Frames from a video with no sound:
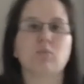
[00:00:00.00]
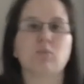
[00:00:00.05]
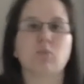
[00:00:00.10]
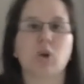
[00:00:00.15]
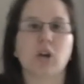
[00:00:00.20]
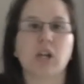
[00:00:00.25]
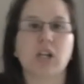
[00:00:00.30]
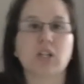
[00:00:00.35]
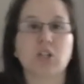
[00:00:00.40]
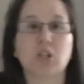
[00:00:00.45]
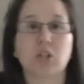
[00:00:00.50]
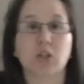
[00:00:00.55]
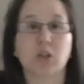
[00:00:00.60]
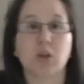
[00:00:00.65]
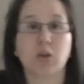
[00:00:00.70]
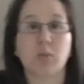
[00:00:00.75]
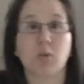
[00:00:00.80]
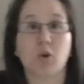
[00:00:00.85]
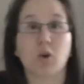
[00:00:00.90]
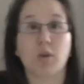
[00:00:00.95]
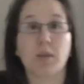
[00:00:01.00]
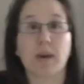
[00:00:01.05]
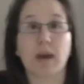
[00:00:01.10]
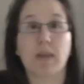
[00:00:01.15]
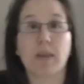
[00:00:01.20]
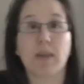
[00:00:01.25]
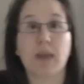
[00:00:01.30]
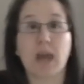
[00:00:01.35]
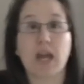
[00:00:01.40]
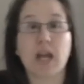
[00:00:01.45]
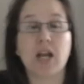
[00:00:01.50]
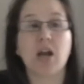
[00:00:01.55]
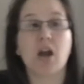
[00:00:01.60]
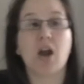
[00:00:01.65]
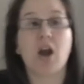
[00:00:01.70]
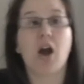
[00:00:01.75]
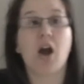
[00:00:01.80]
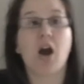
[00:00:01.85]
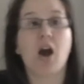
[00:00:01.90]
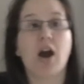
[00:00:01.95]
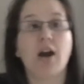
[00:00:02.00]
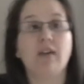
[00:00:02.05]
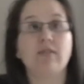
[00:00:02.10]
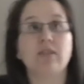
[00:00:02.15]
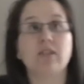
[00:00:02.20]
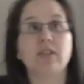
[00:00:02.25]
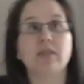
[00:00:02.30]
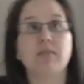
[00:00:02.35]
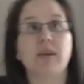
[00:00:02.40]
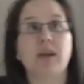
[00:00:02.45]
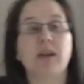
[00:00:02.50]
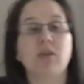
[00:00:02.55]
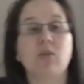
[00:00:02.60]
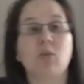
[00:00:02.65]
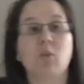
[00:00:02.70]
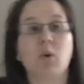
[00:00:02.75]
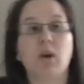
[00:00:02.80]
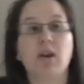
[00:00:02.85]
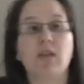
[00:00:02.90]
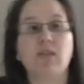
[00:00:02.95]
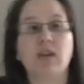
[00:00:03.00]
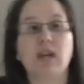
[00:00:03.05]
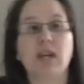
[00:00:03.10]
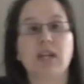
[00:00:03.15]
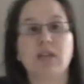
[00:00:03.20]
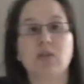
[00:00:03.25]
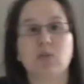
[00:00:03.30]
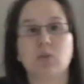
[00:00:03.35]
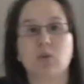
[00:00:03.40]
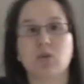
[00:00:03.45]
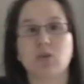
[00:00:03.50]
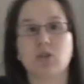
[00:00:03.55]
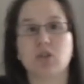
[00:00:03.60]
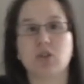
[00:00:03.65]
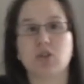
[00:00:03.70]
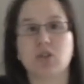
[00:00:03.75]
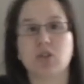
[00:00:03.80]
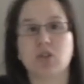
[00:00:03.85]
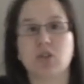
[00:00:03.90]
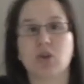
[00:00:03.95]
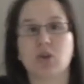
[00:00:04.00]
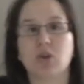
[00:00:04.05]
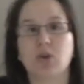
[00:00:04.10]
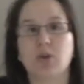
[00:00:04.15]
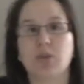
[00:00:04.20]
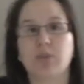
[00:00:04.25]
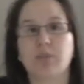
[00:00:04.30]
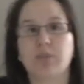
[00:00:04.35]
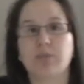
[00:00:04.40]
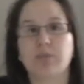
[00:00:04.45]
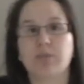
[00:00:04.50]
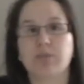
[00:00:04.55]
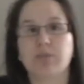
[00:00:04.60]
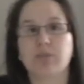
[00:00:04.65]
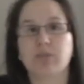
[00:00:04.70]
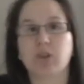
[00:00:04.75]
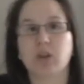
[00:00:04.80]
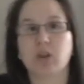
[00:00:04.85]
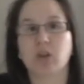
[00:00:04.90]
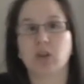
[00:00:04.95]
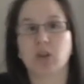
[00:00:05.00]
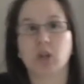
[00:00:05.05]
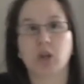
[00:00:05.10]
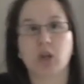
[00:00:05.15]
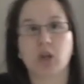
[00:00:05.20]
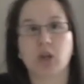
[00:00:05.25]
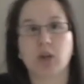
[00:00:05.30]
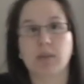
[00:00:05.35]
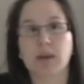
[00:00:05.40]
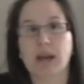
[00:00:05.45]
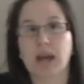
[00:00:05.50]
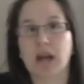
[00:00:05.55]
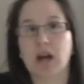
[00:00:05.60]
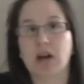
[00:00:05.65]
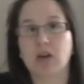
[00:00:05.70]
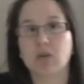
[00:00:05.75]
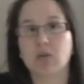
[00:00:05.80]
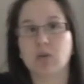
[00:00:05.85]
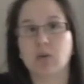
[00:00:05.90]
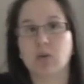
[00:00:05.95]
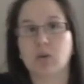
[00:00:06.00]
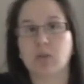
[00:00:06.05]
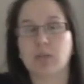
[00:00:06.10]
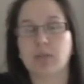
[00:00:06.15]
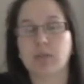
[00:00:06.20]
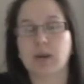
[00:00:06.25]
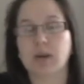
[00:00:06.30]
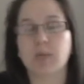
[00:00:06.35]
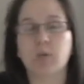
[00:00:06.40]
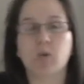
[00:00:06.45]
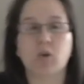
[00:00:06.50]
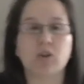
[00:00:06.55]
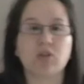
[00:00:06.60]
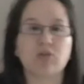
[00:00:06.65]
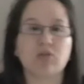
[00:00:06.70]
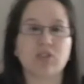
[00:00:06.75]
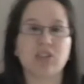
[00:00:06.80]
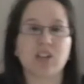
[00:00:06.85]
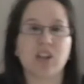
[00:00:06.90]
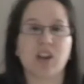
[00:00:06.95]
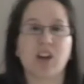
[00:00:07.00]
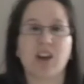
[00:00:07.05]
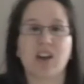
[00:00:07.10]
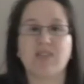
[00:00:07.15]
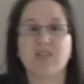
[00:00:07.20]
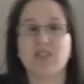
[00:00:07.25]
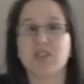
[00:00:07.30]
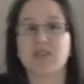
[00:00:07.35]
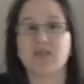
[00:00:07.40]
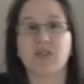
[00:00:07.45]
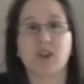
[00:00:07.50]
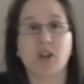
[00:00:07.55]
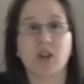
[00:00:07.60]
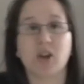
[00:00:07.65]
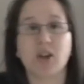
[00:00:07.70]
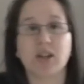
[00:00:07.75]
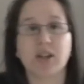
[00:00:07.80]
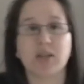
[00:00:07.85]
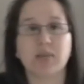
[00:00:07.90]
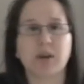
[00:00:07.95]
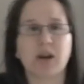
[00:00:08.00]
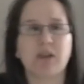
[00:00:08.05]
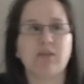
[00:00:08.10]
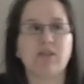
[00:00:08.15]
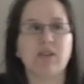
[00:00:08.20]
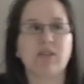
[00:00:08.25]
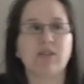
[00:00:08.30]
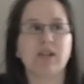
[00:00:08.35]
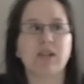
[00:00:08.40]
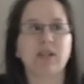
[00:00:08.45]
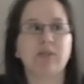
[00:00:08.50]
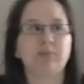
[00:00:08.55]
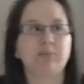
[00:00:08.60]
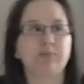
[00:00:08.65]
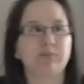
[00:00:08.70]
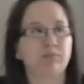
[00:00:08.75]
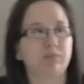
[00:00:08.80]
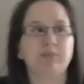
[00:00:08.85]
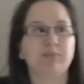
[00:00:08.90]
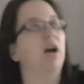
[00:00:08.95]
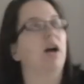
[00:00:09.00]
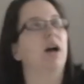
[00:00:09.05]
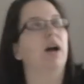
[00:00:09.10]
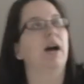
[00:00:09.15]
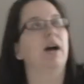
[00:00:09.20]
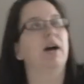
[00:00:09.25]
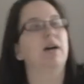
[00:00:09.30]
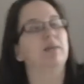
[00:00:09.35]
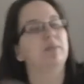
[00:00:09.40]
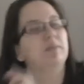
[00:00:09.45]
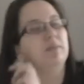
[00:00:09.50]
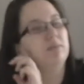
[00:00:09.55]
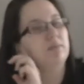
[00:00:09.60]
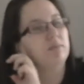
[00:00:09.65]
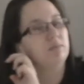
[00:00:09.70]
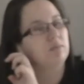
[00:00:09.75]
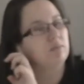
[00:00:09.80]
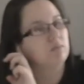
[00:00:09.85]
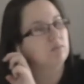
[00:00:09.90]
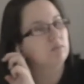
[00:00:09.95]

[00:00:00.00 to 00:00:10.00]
wanting to learn more about that. I've just been, whatever he's wanted to learn about or be more interested in, I've just followed him. I've never, and